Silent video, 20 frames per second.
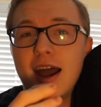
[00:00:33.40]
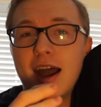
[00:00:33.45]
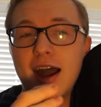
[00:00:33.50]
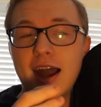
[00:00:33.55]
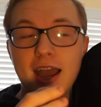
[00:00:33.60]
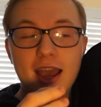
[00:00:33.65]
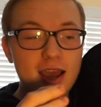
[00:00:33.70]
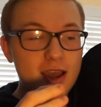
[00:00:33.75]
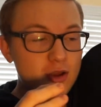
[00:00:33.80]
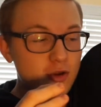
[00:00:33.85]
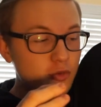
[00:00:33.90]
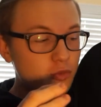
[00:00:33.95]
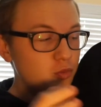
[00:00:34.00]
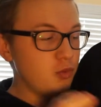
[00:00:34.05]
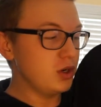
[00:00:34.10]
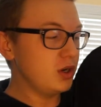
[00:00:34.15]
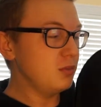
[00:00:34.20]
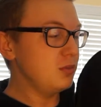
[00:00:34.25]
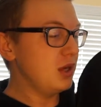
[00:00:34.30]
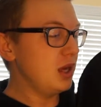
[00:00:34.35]
I
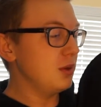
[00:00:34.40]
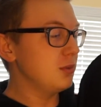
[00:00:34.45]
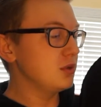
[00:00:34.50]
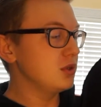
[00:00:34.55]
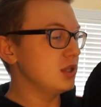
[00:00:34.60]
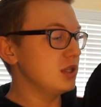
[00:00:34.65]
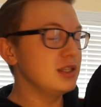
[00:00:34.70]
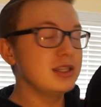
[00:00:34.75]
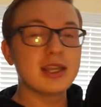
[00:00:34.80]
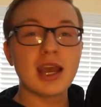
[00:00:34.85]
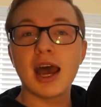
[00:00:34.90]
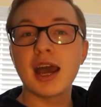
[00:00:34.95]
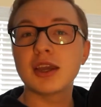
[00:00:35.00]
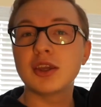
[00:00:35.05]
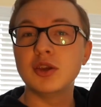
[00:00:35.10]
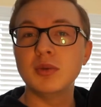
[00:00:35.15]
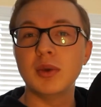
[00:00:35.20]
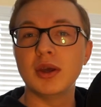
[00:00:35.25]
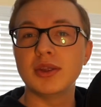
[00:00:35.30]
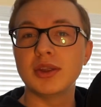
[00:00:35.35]
want to be able to
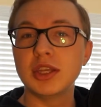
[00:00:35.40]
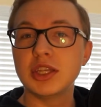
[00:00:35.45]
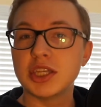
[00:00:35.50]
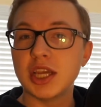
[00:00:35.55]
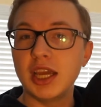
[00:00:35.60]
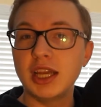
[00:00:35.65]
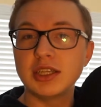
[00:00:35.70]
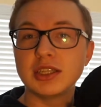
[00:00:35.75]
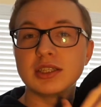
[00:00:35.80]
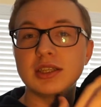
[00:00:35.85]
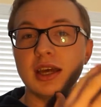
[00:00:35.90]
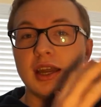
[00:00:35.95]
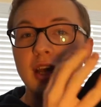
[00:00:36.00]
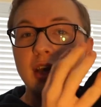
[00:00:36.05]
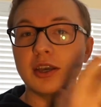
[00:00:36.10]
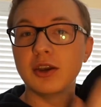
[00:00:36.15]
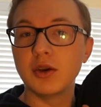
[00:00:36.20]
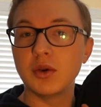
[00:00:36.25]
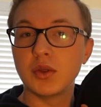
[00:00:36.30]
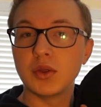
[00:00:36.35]
document the changes that I
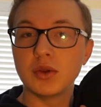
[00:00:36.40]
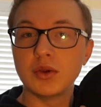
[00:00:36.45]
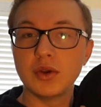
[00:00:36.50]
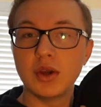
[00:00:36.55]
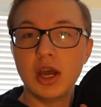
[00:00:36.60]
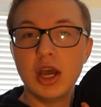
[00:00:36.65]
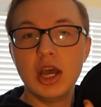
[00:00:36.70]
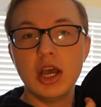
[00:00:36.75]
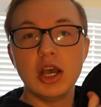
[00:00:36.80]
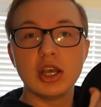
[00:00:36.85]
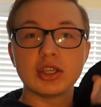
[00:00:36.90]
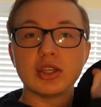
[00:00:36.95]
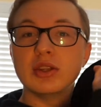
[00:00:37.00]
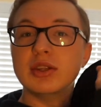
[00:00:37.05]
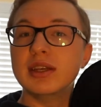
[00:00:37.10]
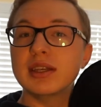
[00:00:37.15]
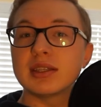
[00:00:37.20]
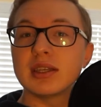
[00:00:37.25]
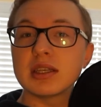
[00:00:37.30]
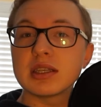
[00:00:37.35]
go through. So
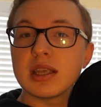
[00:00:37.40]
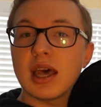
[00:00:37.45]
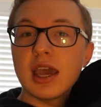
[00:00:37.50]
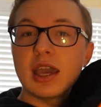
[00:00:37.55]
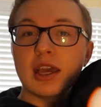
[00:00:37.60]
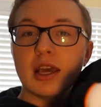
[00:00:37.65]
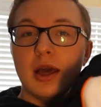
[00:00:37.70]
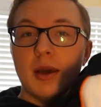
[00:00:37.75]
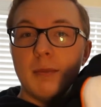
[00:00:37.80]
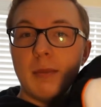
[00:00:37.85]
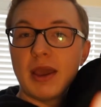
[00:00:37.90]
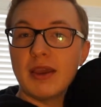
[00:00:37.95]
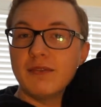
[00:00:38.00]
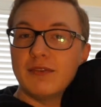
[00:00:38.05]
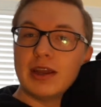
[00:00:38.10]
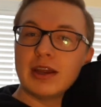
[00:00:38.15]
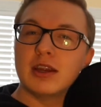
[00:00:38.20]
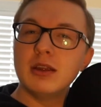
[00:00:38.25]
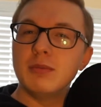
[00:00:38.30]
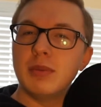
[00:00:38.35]
this is like my
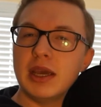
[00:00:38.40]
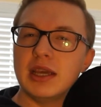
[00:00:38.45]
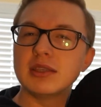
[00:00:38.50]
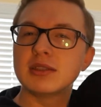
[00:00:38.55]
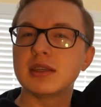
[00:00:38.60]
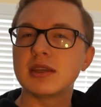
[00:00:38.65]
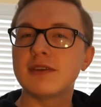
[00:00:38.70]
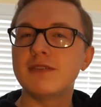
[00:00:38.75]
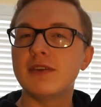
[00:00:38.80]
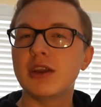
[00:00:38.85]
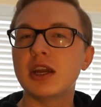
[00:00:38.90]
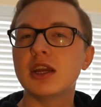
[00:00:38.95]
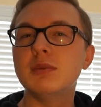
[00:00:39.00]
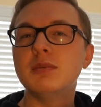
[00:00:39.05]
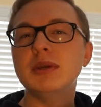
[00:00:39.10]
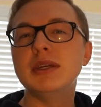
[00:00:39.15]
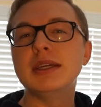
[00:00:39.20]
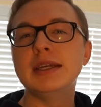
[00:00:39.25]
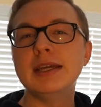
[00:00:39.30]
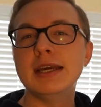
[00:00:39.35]
very basic, very
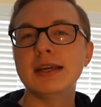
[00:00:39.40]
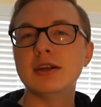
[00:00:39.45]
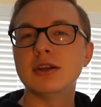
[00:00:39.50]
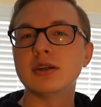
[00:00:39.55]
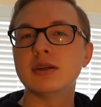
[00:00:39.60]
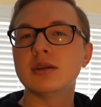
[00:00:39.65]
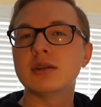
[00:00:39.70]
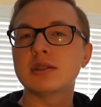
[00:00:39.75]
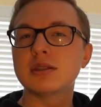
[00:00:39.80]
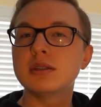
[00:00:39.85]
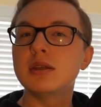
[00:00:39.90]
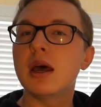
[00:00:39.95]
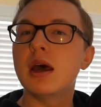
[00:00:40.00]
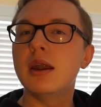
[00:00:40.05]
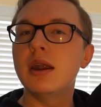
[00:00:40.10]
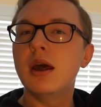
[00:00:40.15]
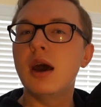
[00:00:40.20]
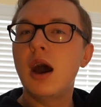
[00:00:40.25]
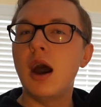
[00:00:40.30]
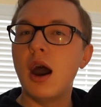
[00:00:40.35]
beginner
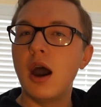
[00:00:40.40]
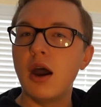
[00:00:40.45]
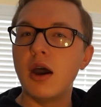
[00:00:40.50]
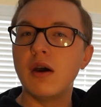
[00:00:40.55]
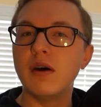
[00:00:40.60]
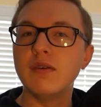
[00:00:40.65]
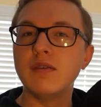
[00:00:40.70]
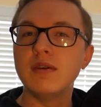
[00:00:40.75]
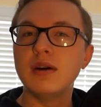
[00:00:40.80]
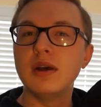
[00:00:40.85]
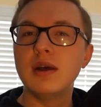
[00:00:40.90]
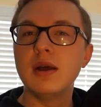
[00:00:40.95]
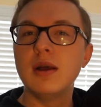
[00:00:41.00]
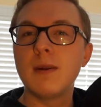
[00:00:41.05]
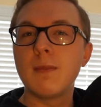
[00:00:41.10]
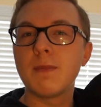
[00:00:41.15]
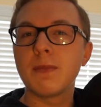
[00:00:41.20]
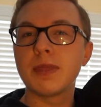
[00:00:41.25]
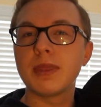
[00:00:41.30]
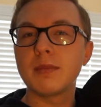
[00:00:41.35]
set of
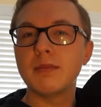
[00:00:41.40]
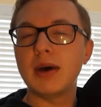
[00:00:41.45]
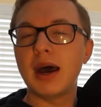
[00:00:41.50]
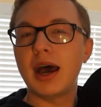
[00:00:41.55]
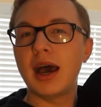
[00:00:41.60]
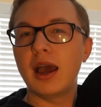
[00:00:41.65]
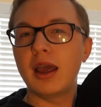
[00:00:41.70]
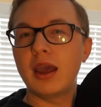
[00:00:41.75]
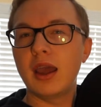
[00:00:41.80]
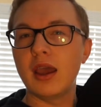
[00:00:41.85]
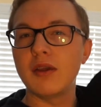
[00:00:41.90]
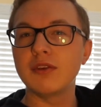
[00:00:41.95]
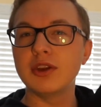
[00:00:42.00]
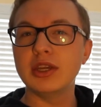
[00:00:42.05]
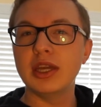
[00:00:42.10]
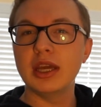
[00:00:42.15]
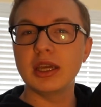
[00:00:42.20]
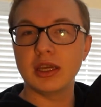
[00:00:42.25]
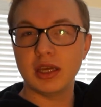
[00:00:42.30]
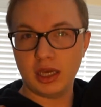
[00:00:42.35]
my
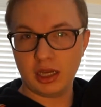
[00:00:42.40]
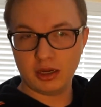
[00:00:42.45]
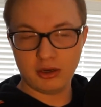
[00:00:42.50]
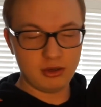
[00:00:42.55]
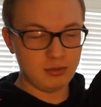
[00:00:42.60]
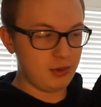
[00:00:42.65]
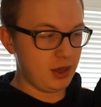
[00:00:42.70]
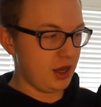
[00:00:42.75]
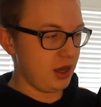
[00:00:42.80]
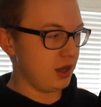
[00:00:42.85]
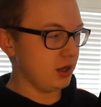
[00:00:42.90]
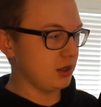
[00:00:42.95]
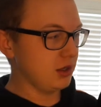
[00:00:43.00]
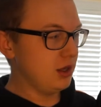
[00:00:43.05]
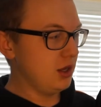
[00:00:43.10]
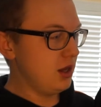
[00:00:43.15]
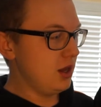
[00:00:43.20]
everyday carry bag.